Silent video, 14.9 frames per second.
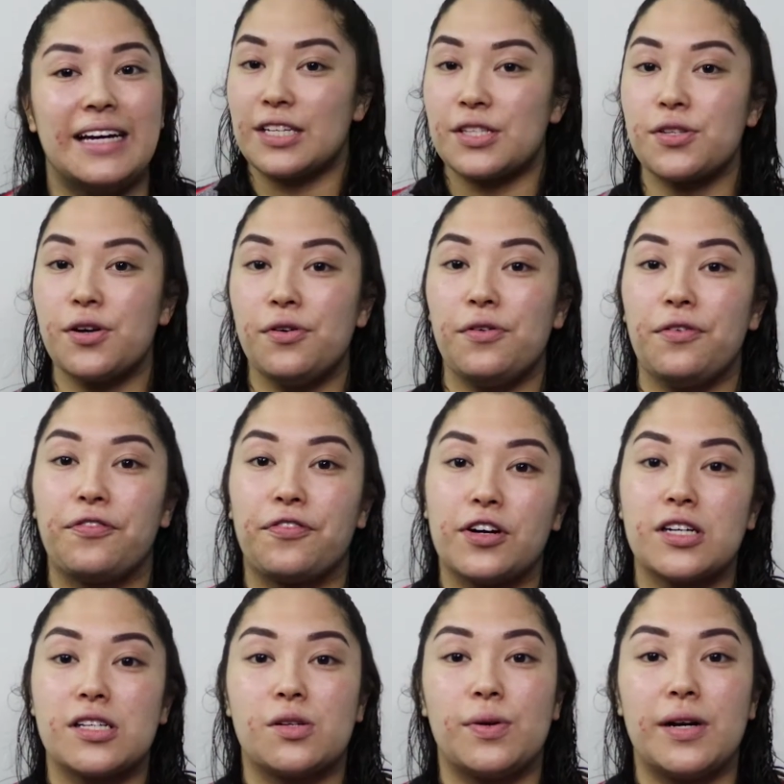So
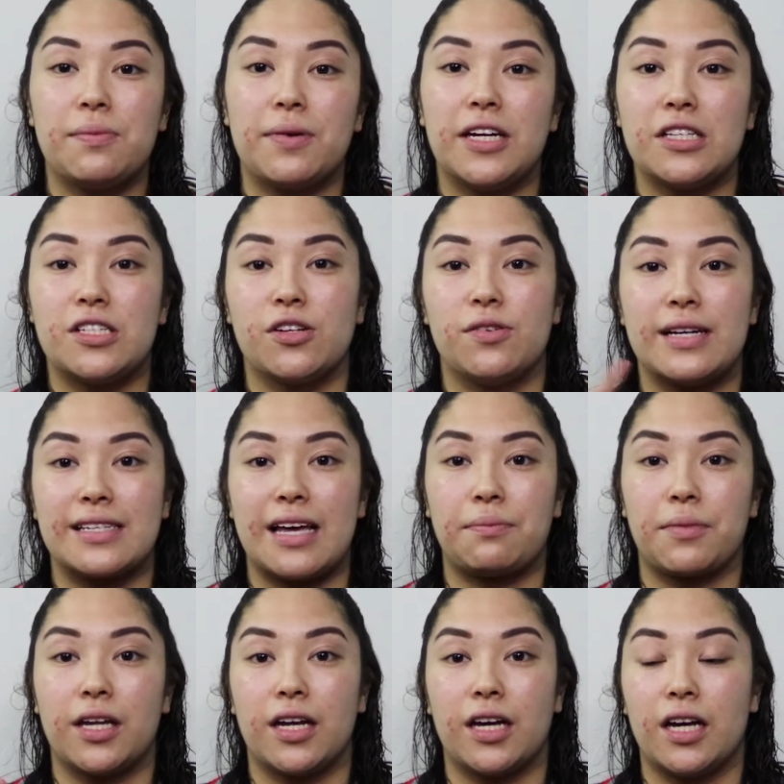first what I'm going to do is I'm
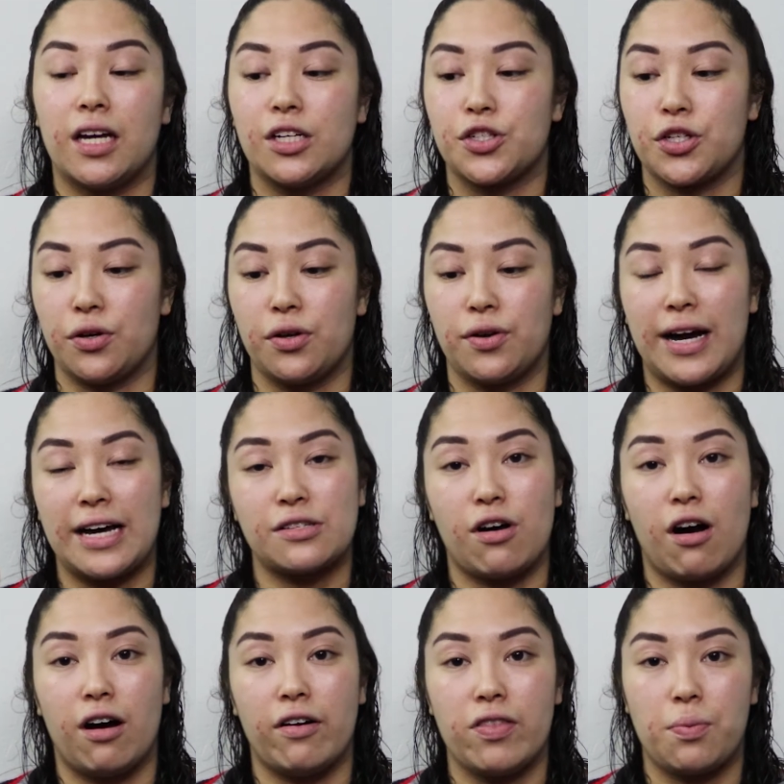going to show you guys
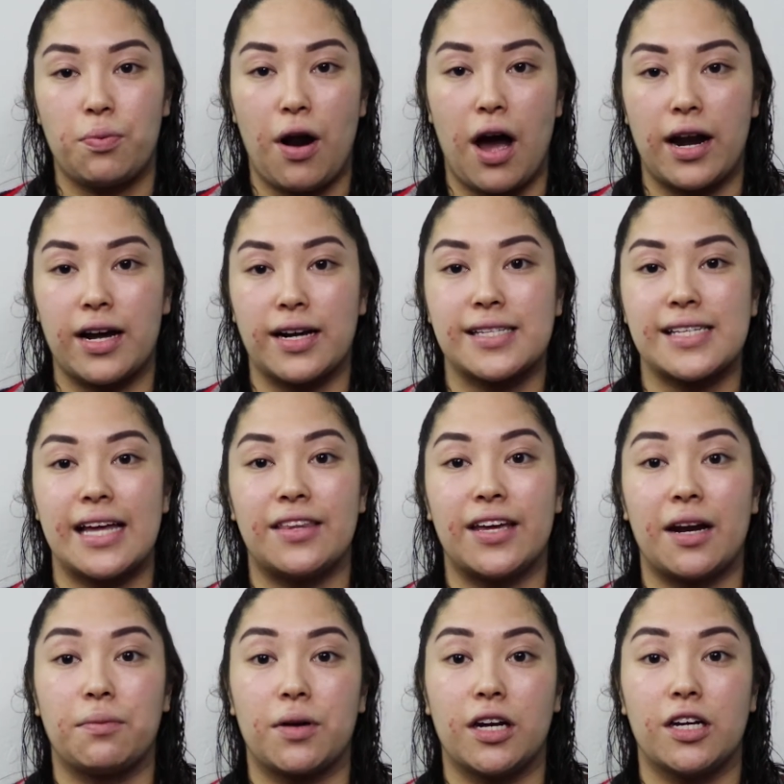all of the products, and then
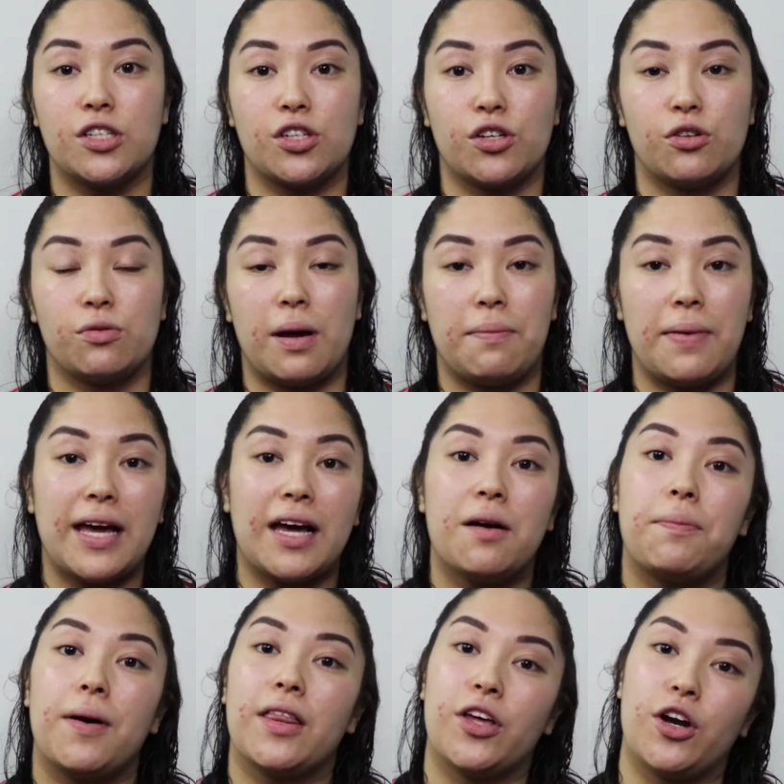I'm going to do my
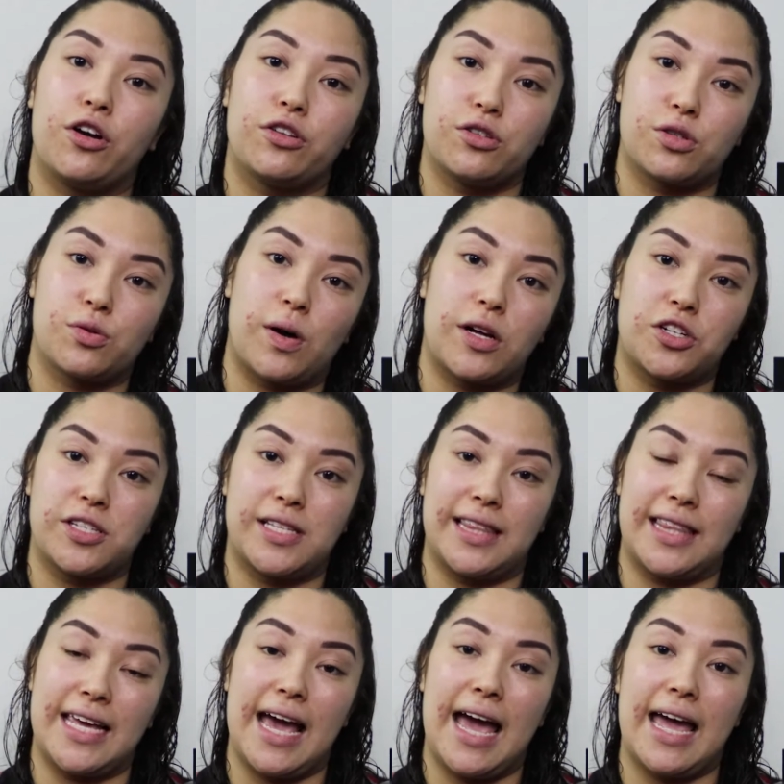makeup, and then I'll do swatches at
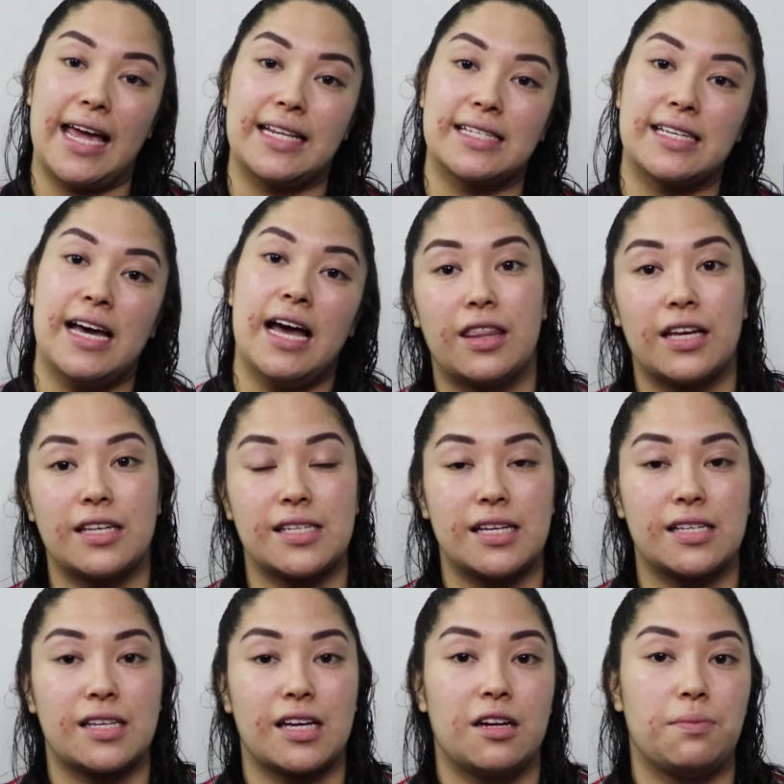the end. This
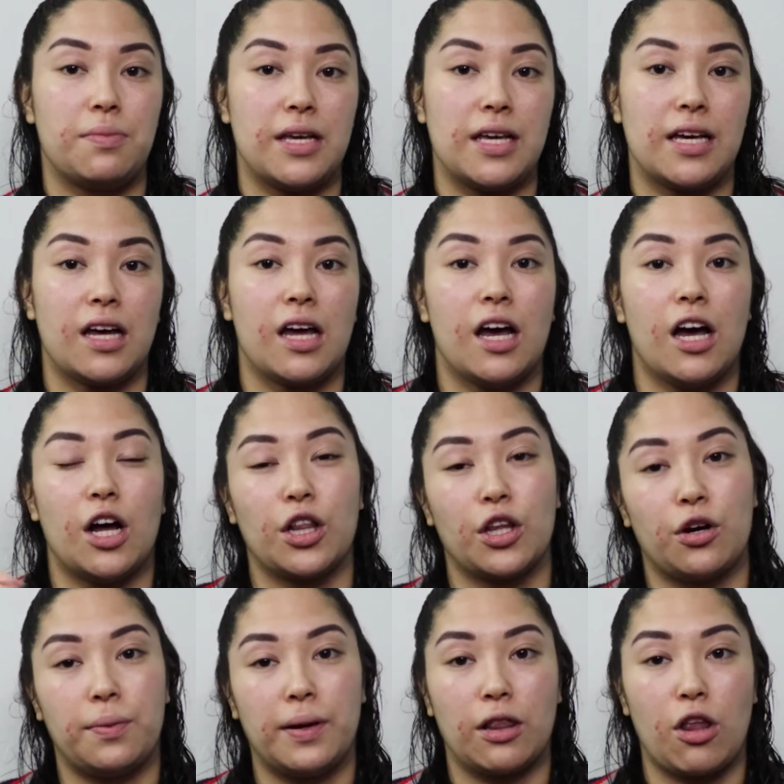is going to be a
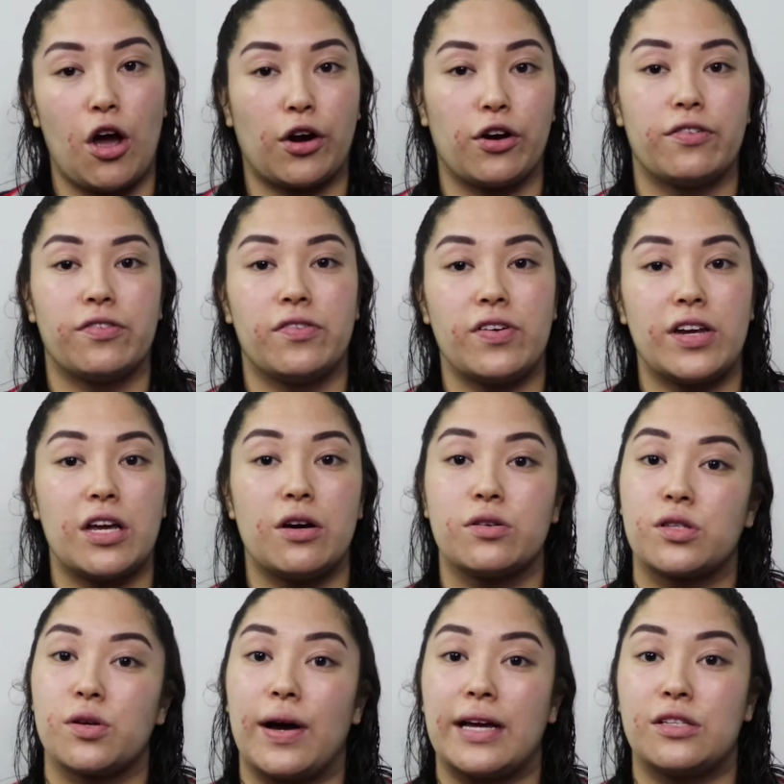little bit longer of a video,
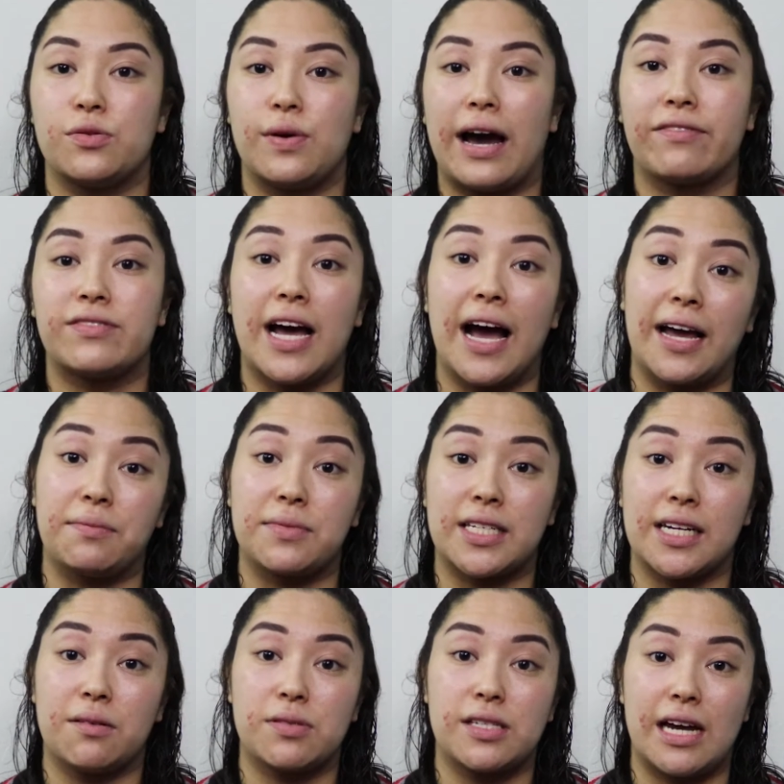so I do have
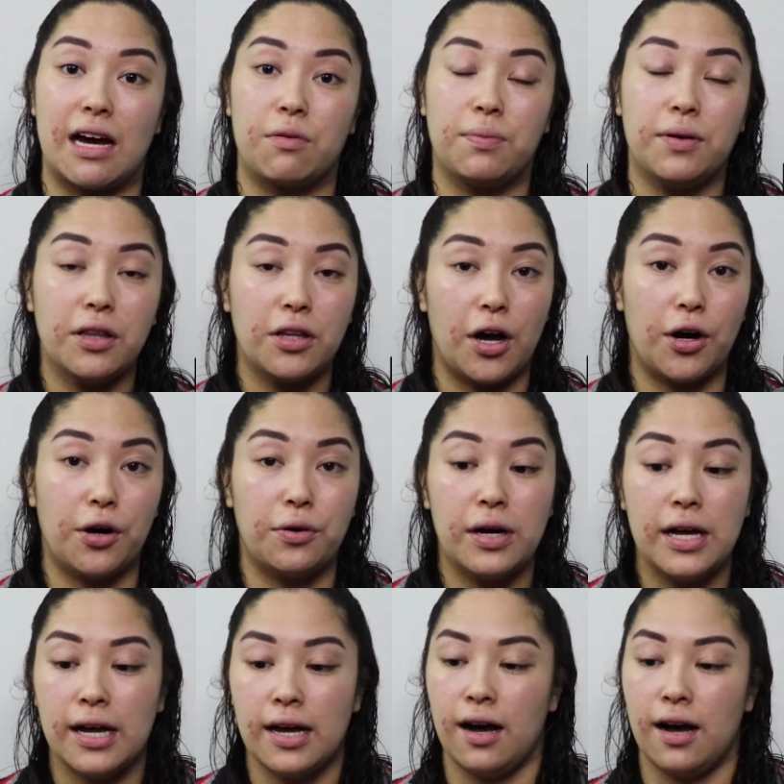timestamps down below,